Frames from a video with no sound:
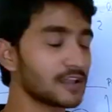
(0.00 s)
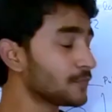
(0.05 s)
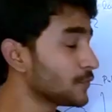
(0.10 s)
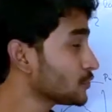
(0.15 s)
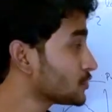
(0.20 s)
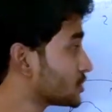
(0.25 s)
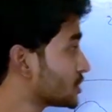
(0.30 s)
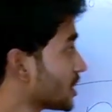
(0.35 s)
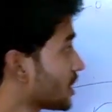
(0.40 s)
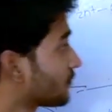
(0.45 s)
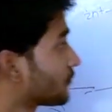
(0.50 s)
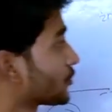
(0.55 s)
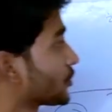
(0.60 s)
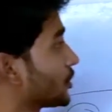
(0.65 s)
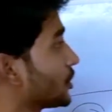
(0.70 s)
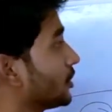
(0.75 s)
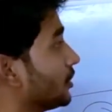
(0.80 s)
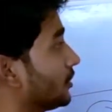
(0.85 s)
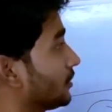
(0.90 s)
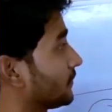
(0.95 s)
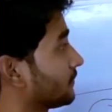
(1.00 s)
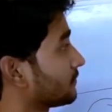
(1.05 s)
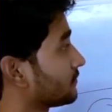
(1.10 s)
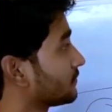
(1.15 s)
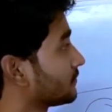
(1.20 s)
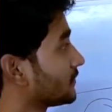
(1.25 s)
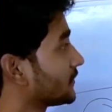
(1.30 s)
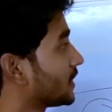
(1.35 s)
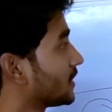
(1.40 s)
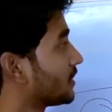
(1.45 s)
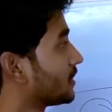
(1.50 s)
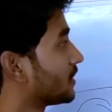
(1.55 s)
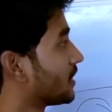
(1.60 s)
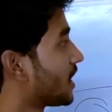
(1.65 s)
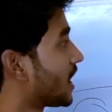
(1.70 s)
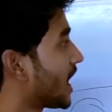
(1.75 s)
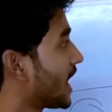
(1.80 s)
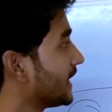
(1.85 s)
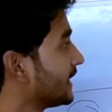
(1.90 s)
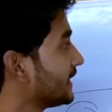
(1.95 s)
if you see over here,
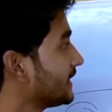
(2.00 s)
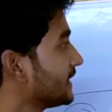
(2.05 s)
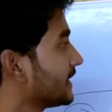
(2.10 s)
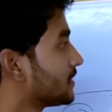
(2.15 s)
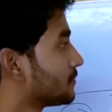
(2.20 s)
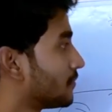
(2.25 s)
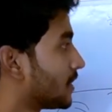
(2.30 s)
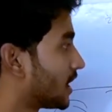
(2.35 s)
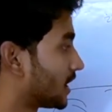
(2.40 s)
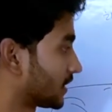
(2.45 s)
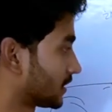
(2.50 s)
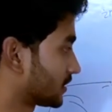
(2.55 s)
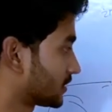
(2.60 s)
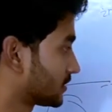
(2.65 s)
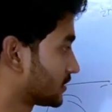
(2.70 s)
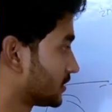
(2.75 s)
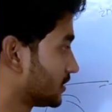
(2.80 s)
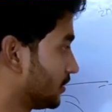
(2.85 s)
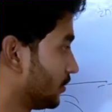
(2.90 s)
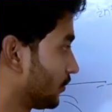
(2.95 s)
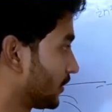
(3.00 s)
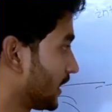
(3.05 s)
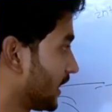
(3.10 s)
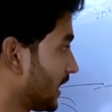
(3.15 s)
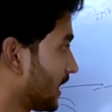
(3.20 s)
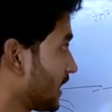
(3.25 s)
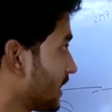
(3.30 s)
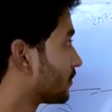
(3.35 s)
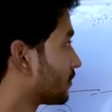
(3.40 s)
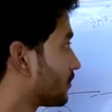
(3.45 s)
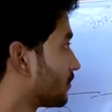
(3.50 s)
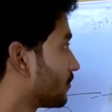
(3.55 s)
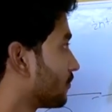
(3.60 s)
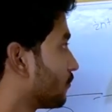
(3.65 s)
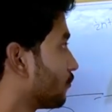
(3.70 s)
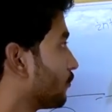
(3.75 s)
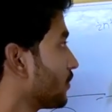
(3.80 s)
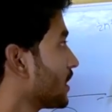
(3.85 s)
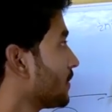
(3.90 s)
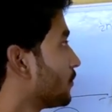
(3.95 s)
ID and mark, okay,
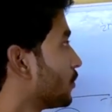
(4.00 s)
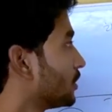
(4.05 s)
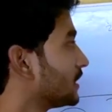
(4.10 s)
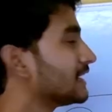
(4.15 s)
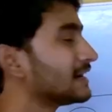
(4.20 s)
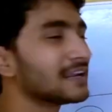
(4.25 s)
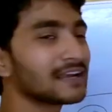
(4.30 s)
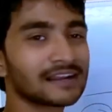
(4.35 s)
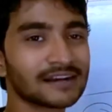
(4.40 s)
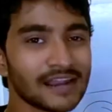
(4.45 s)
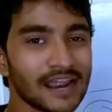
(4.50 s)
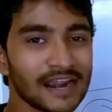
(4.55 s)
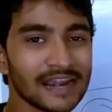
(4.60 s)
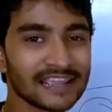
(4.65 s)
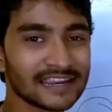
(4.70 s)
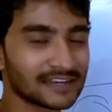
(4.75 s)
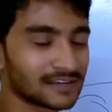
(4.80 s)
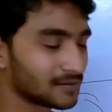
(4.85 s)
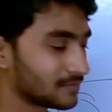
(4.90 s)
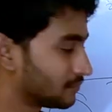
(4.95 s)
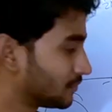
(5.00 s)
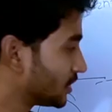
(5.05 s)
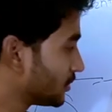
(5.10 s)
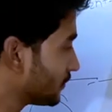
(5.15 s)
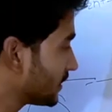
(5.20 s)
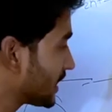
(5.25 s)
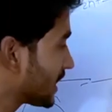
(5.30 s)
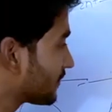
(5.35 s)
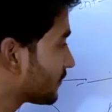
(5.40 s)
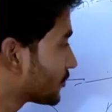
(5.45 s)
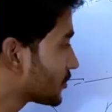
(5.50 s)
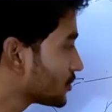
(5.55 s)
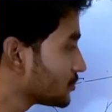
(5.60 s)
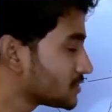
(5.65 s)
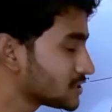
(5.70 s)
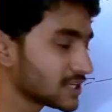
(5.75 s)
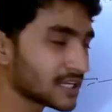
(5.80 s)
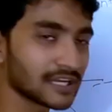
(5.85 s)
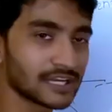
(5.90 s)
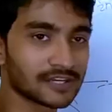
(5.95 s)
we have only declared it, but we're never
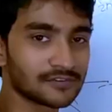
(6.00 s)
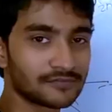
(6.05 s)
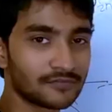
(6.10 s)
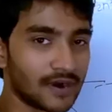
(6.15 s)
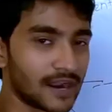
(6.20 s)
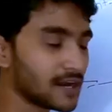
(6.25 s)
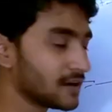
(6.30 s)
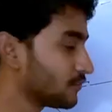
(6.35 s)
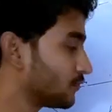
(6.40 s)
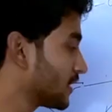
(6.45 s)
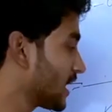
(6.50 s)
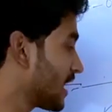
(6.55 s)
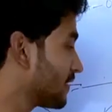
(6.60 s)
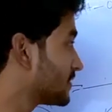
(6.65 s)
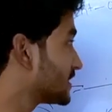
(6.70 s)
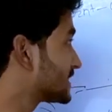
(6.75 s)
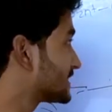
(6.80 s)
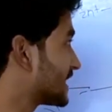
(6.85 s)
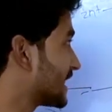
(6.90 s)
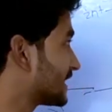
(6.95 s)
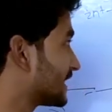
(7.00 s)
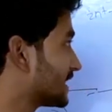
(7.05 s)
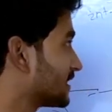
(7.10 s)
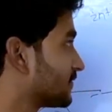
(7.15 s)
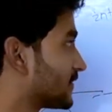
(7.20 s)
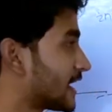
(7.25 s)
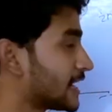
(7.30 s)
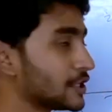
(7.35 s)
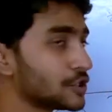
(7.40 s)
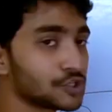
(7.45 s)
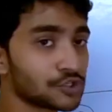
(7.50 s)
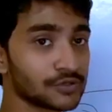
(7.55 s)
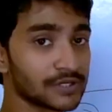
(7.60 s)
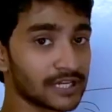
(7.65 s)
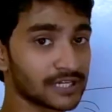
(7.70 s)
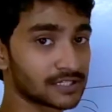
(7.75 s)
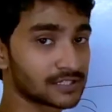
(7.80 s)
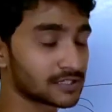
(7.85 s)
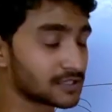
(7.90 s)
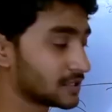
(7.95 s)
using it, right? We haven't set any value to
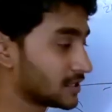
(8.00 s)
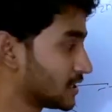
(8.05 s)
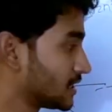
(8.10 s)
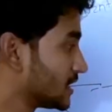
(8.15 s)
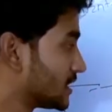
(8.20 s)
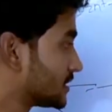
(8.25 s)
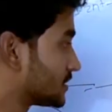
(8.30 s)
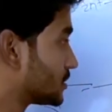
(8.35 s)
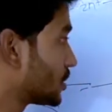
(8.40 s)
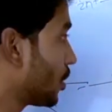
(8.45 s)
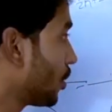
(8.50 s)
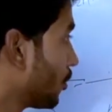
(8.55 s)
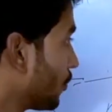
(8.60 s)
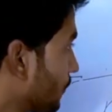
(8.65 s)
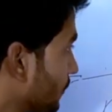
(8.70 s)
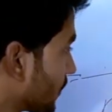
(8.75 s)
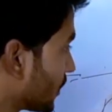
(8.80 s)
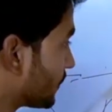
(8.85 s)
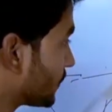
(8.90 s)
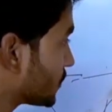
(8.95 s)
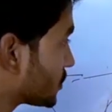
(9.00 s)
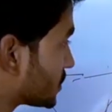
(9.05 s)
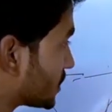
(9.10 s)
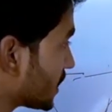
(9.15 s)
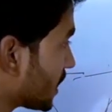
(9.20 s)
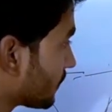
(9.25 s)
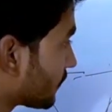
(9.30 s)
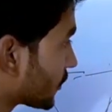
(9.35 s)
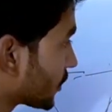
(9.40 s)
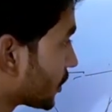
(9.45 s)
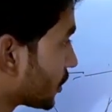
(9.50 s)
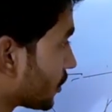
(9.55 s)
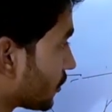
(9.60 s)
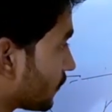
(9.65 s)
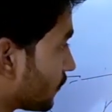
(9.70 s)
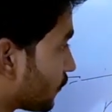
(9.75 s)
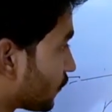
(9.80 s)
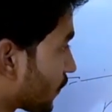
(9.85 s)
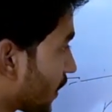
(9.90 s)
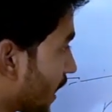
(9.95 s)
it. So if you see over
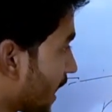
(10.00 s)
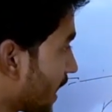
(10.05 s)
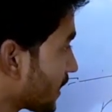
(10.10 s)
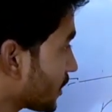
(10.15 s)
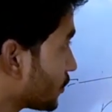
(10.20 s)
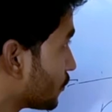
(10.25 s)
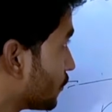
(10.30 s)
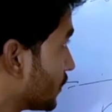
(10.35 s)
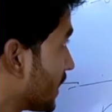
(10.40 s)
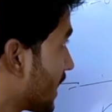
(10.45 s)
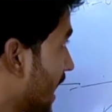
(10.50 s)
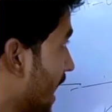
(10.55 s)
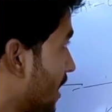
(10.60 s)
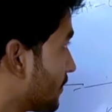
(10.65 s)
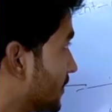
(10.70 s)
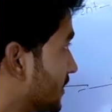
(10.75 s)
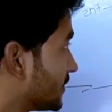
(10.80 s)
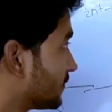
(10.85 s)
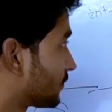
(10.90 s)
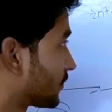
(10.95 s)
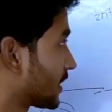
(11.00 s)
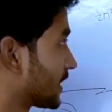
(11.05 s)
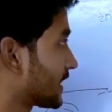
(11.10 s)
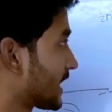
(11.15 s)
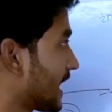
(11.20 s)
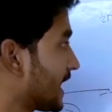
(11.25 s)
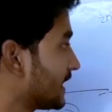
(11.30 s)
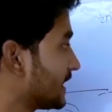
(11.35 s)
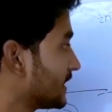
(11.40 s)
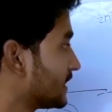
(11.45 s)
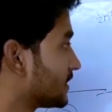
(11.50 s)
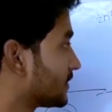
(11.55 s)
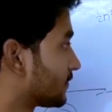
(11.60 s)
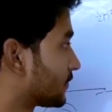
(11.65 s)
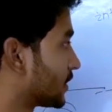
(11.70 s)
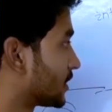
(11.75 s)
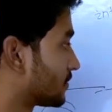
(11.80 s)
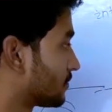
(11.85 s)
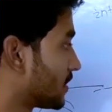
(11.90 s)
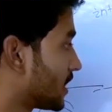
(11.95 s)
here, Frank will have a different ID,
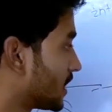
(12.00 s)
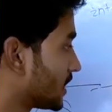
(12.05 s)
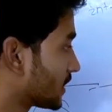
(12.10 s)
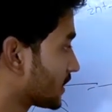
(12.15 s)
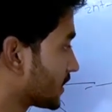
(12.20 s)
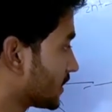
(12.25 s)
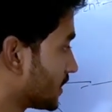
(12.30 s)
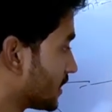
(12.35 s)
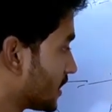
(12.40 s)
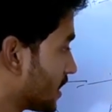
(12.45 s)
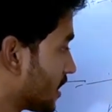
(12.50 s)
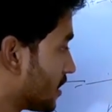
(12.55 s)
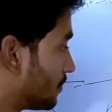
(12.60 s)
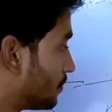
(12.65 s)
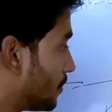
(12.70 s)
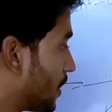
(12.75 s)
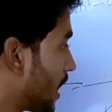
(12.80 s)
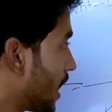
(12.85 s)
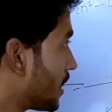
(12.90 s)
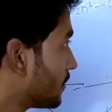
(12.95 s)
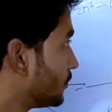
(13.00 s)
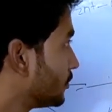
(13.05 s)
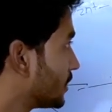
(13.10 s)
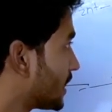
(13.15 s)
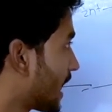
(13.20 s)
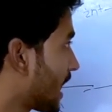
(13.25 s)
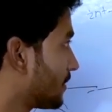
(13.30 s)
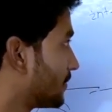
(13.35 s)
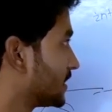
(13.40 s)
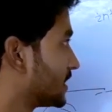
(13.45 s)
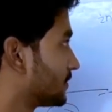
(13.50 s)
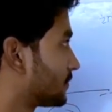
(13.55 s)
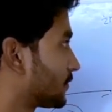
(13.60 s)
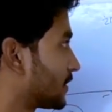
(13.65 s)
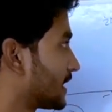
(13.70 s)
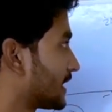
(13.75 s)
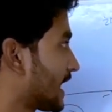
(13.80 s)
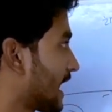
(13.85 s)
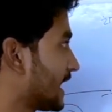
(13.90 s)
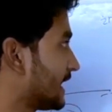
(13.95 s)
different mark, Bob will have a
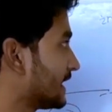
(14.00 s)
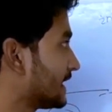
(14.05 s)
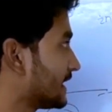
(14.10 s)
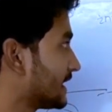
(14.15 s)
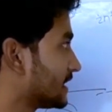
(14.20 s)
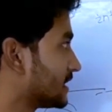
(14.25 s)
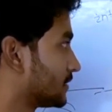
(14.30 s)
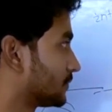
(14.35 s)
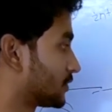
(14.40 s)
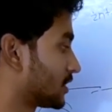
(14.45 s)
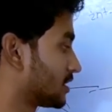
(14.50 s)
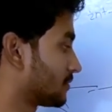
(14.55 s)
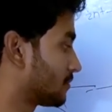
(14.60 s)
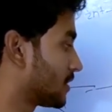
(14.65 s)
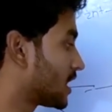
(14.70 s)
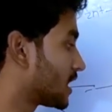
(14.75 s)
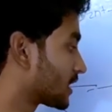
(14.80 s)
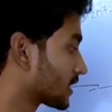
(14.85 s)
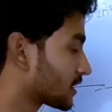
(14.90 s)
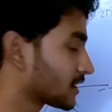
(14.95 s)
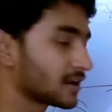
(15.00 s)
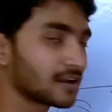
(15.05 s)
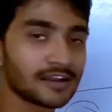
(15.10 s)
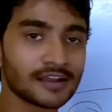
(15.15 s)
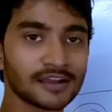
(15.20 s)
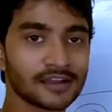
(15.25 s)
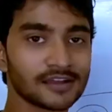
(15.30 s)
different ID and different mark,